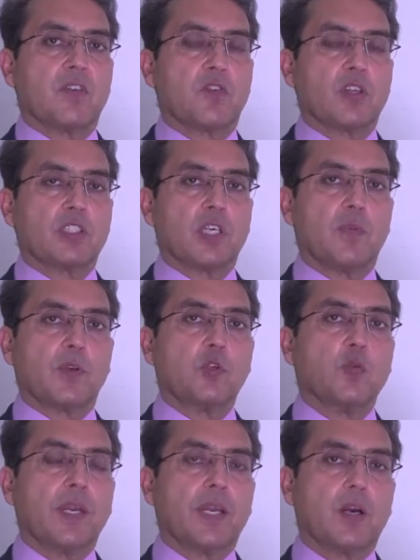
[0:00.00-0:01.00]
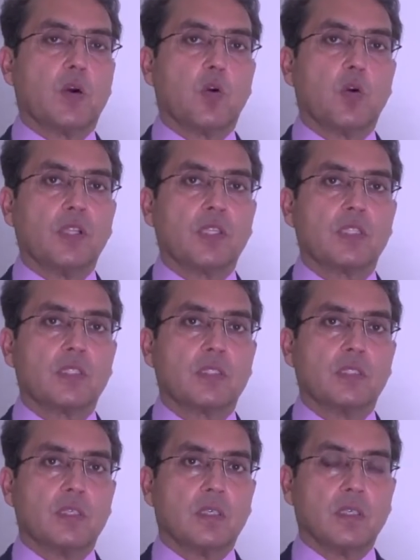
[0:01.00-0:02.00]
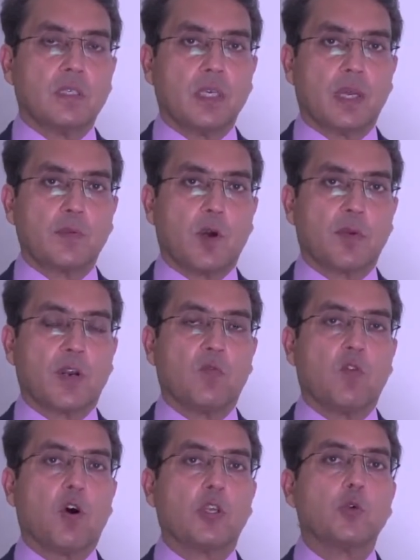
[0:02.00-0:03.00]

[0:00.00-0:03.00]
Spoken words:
For example, you make a hole in the abdominal wall,